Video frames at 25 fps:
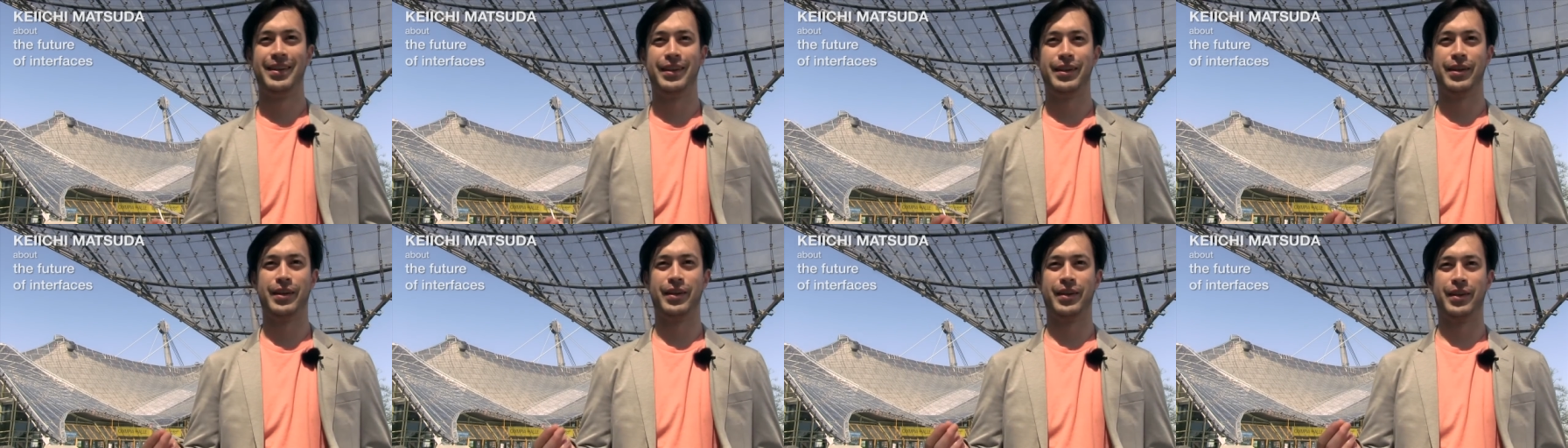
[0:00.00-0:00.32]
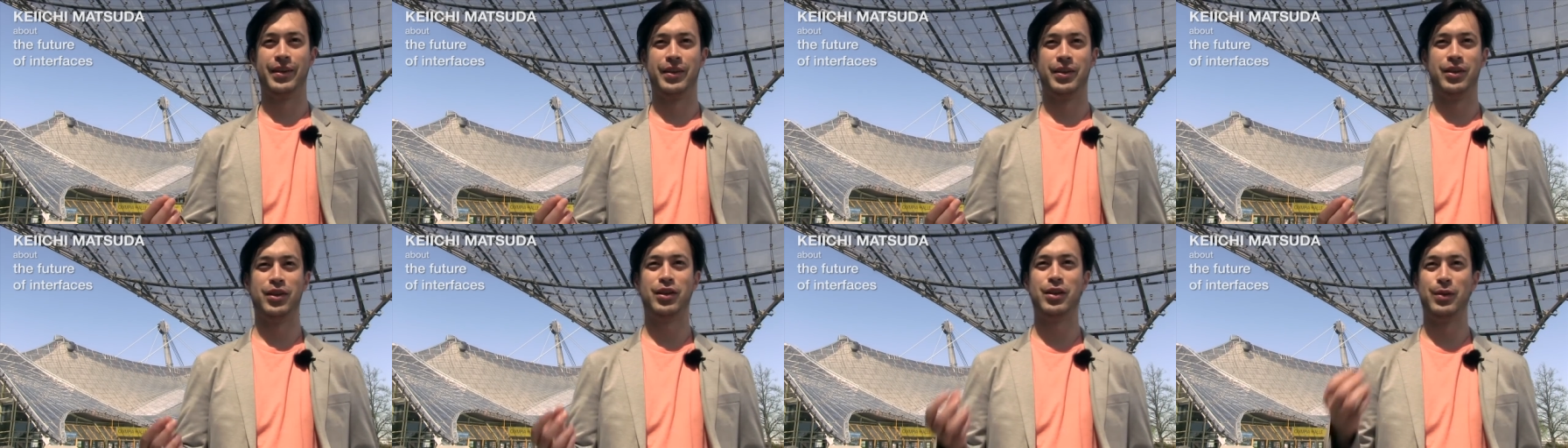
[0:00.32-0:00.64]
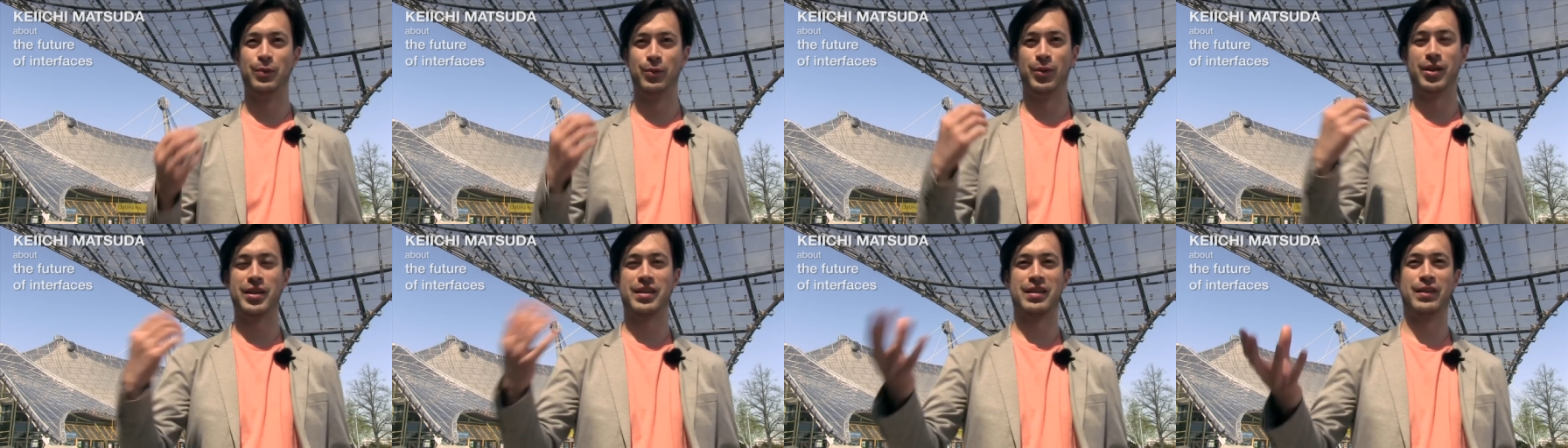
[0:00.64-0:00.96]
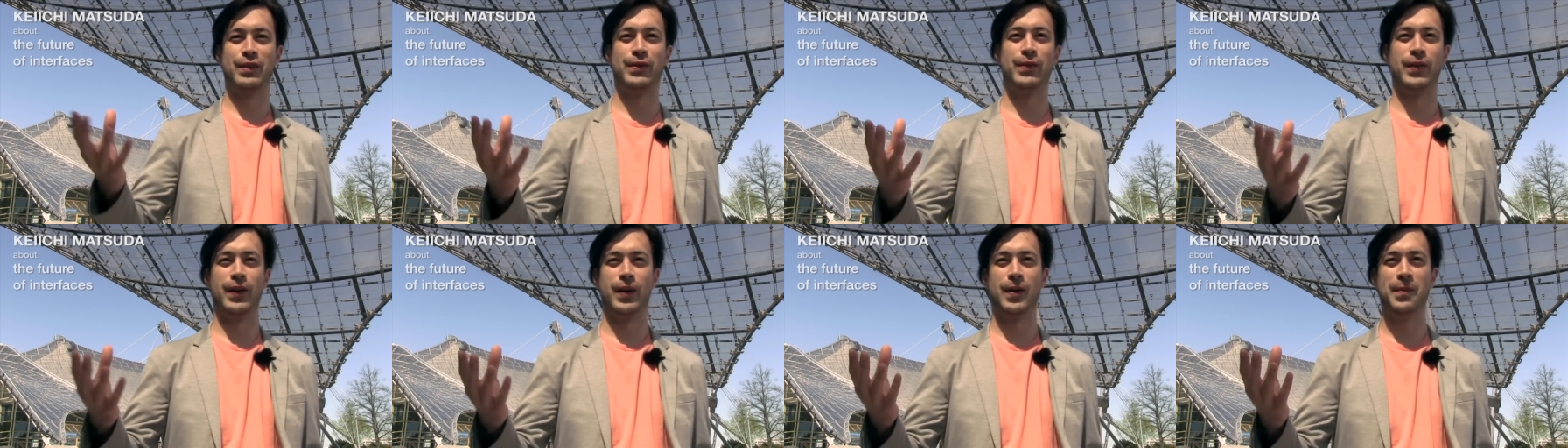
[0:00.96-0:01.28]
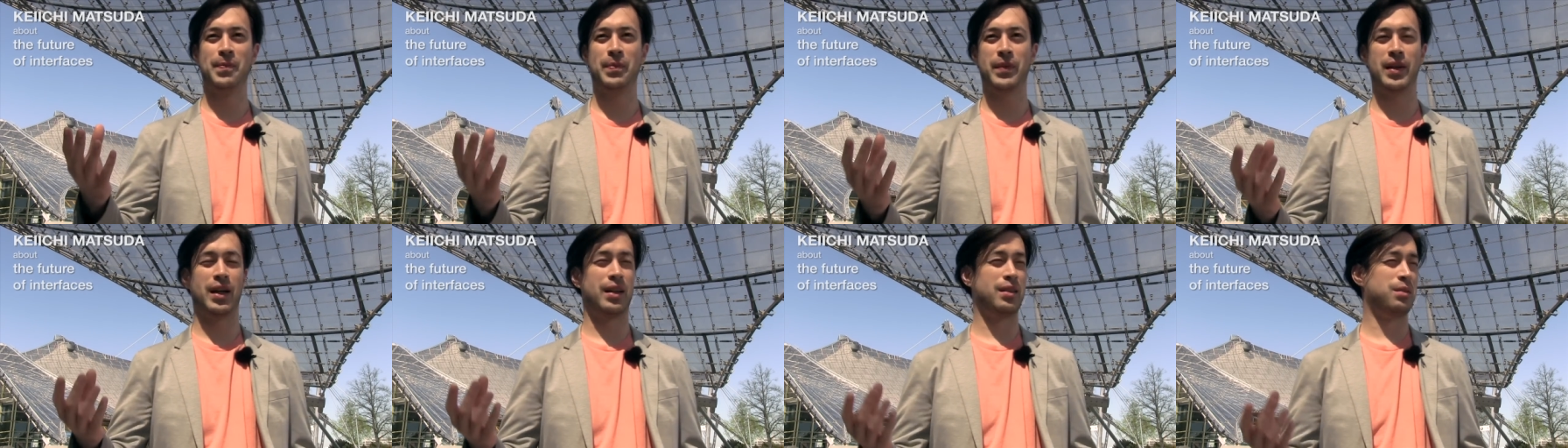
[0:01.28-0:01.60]
You know, you can watch the
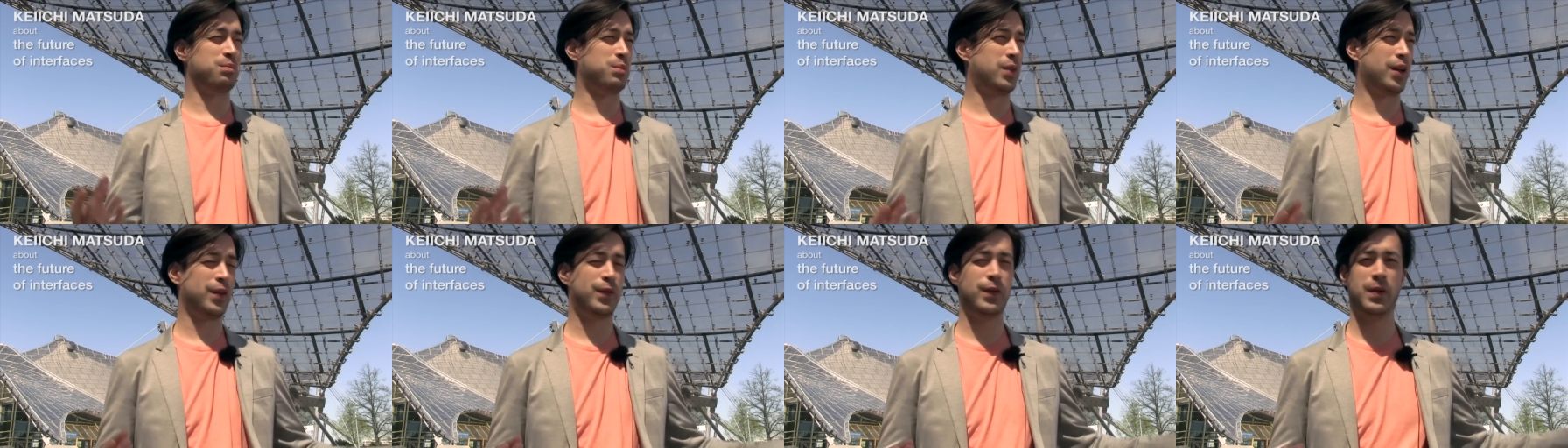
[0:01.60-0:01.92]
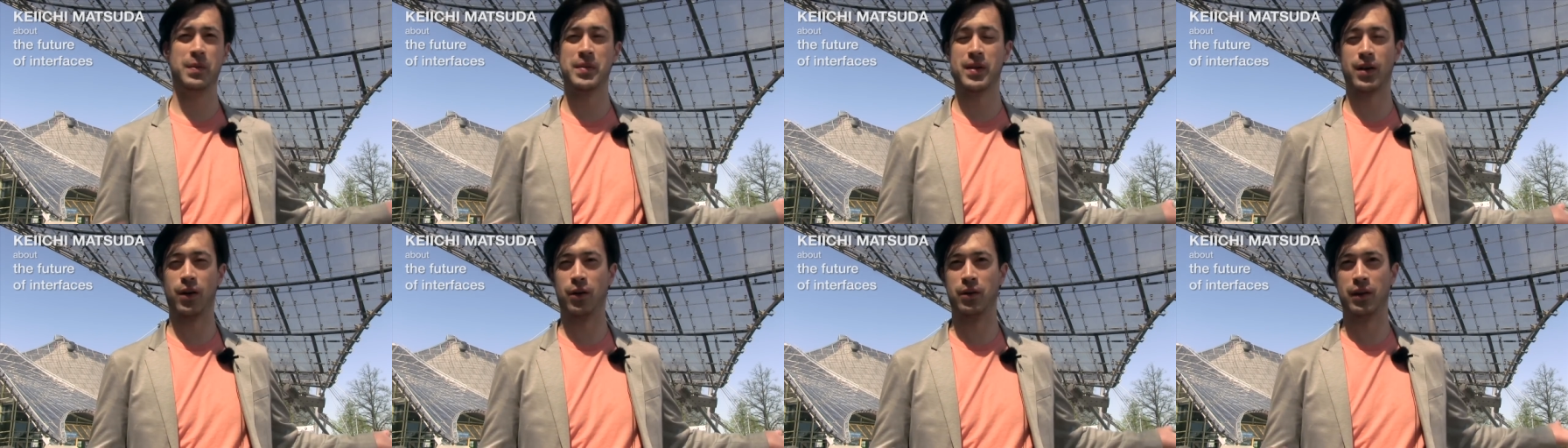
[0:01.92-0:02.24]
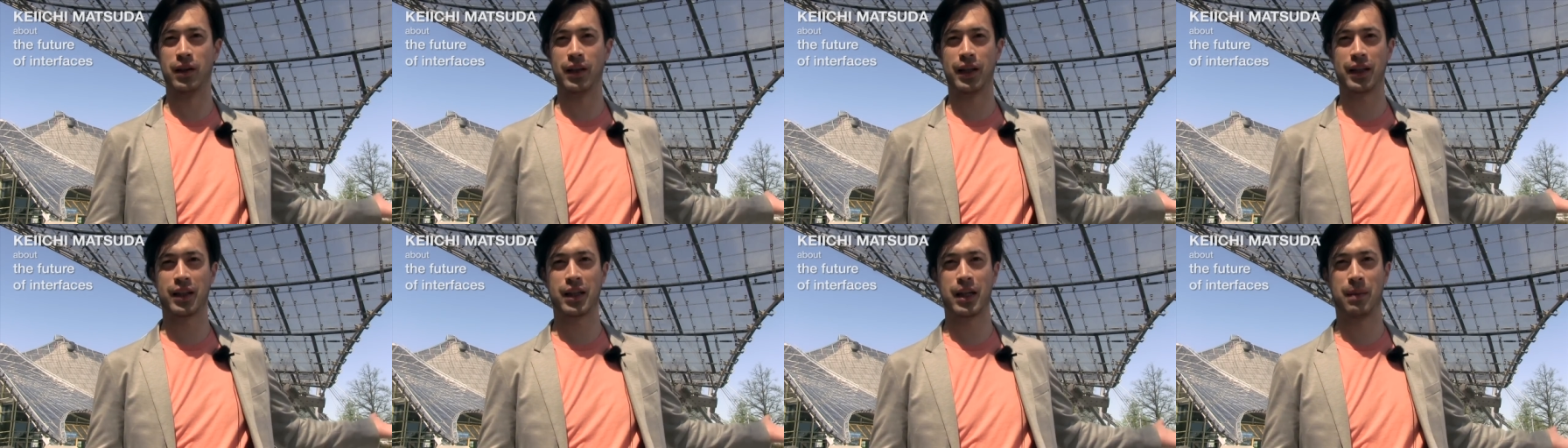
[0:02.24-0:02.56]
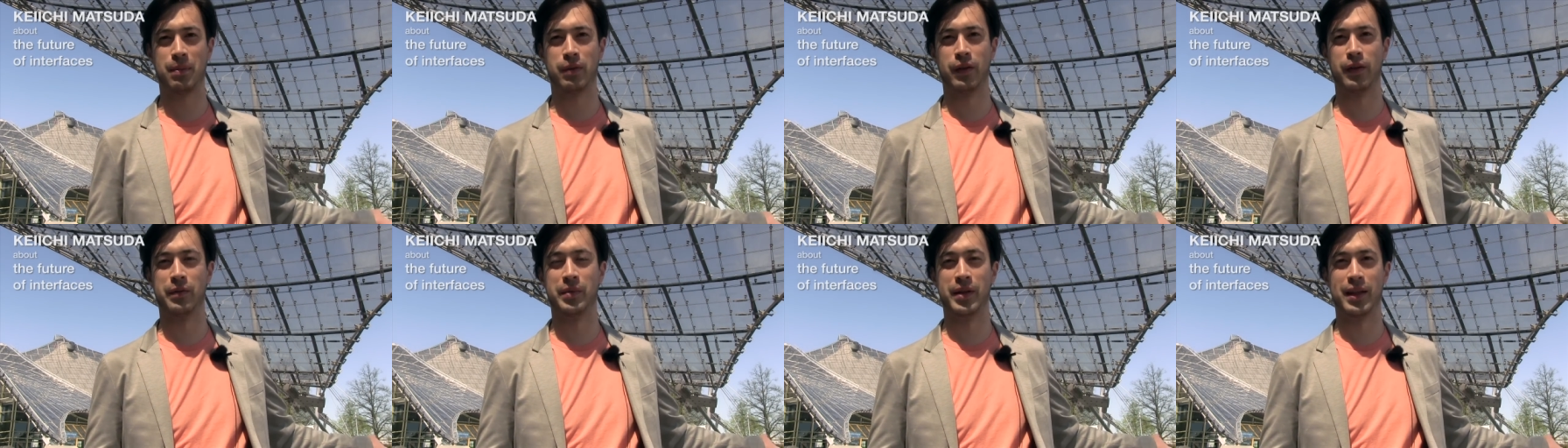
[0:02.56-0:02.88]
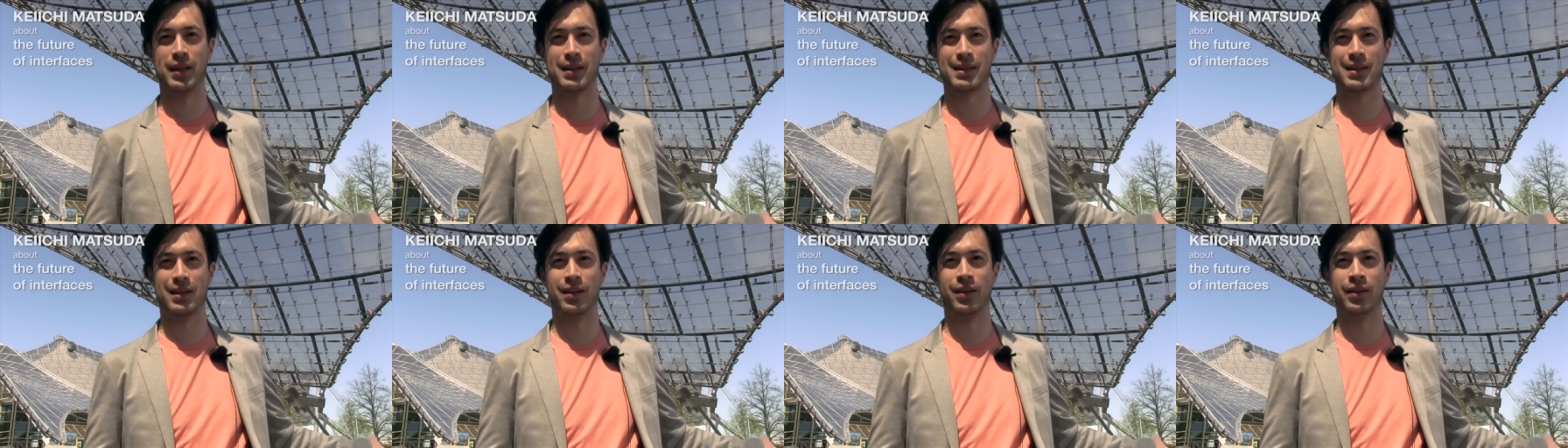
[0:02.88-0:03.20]
film, and my films are only like a couple of
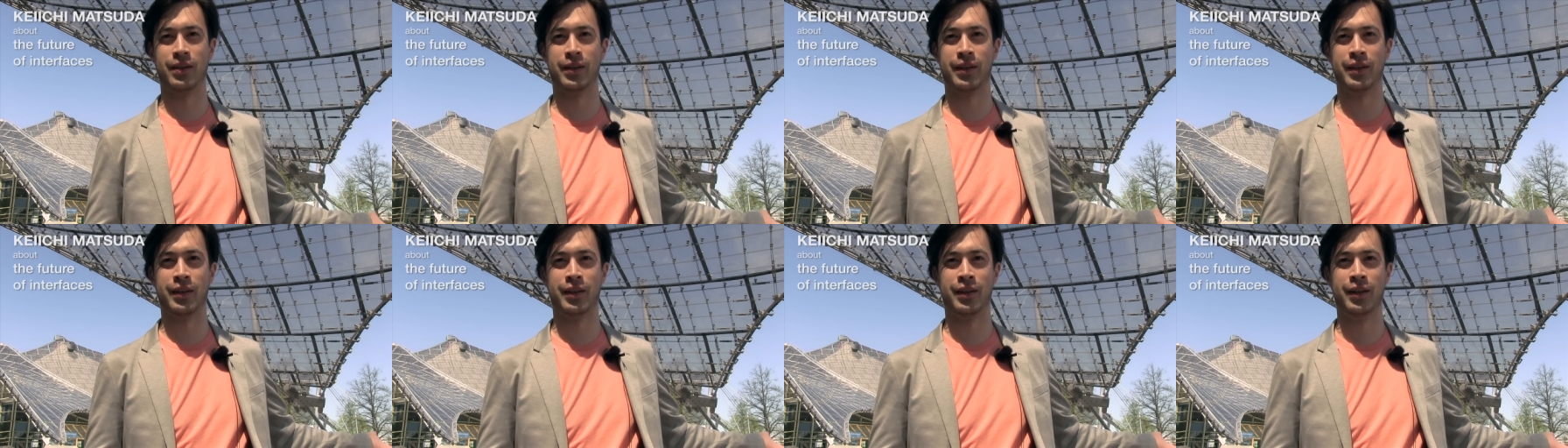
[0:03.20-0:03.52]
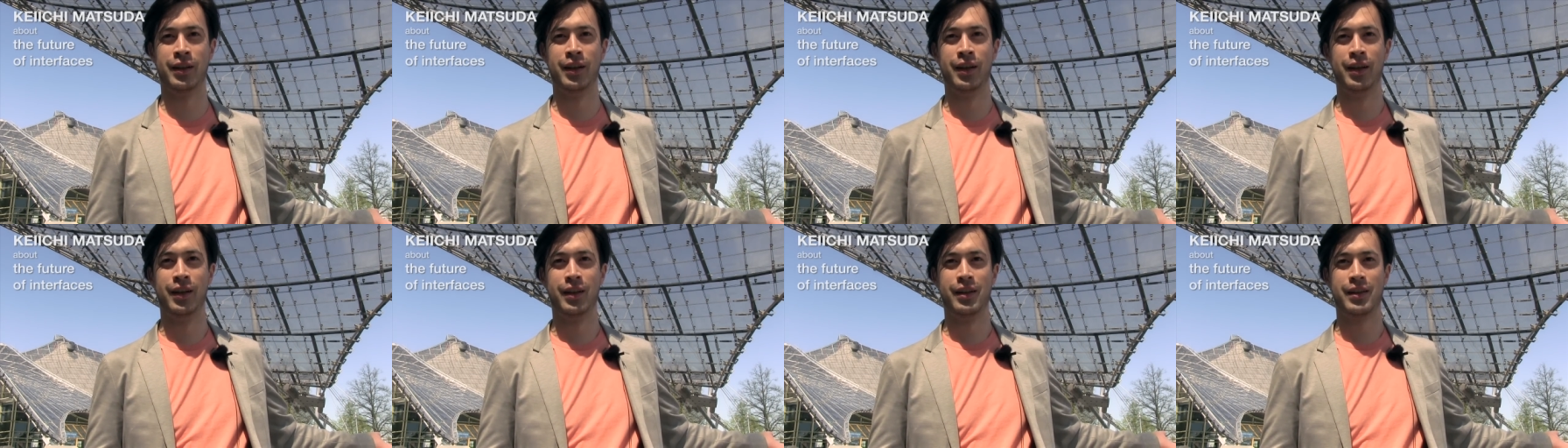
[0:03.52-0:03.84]
minutes long, you know?